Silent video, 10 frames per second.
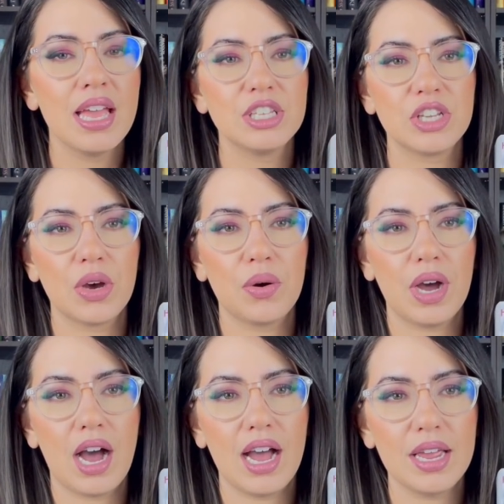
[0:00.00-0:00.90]

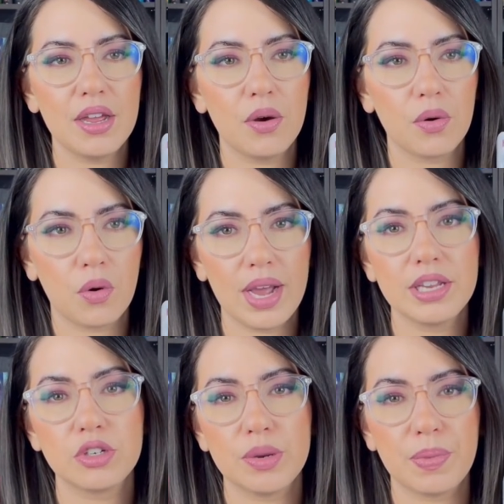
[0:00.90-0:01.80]
So I quite
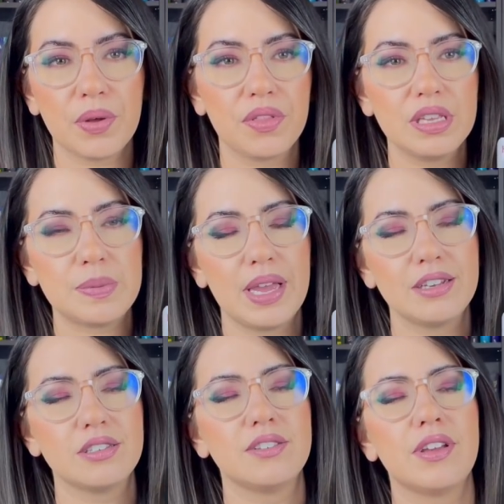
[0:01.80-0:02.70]
enjoyed both these, but
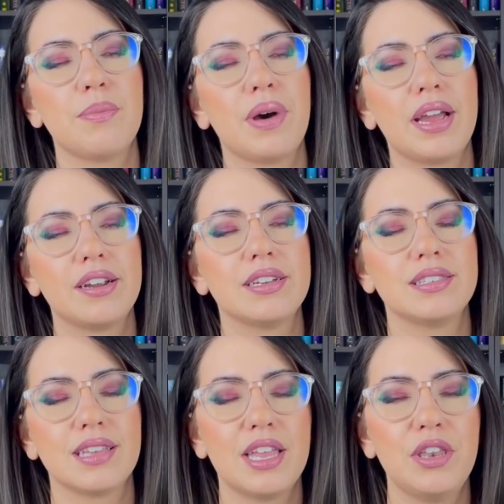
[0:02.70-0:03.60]
Engines of Empire
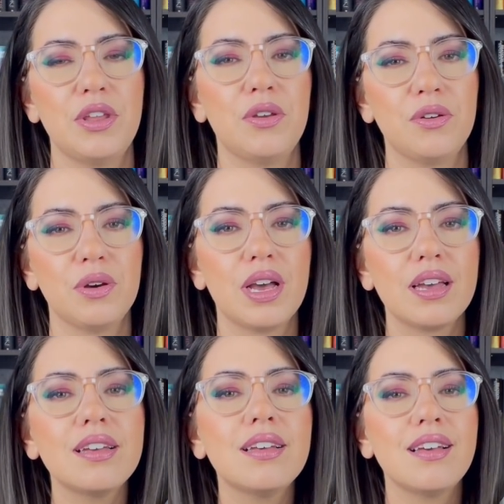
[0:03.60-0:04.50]
is a new.
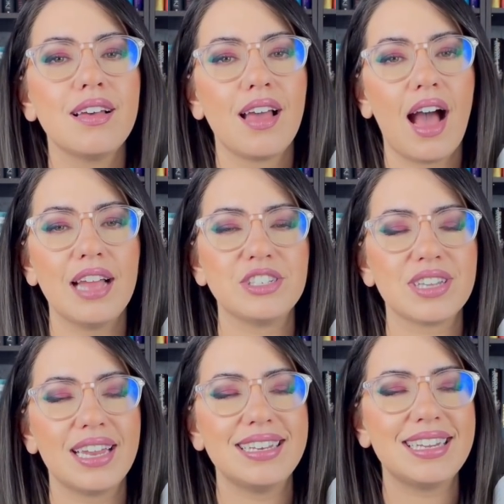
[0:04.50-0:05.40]
I
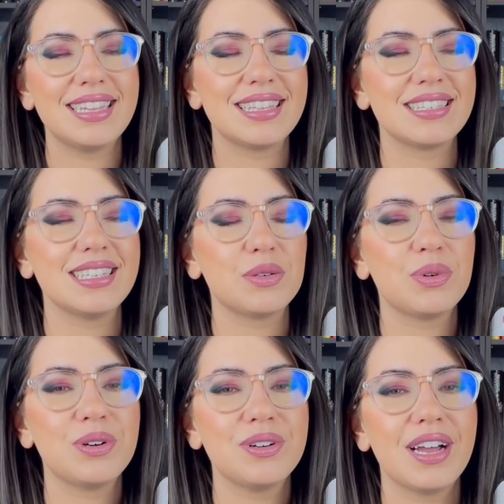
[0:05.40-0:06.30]
just I need the
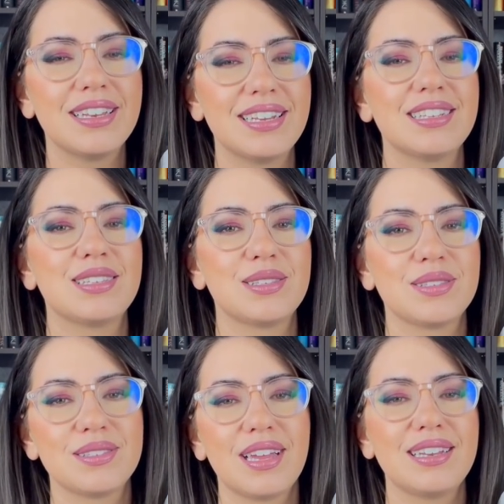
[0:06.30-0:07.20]
sequel. I need it.
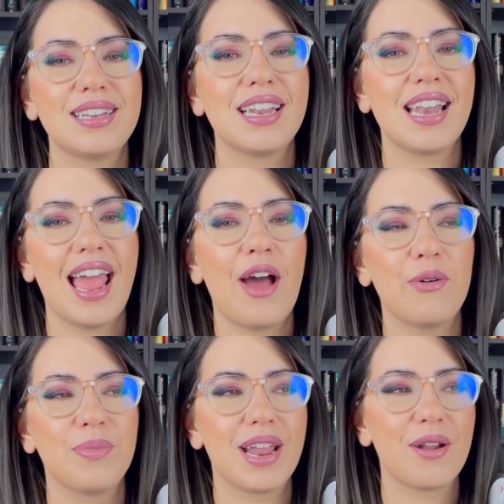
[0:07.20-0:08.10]
I need it now,
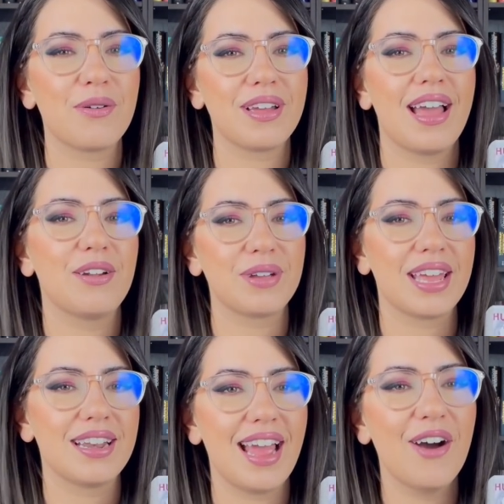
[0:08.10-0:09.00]
but I don't. I don't get it now.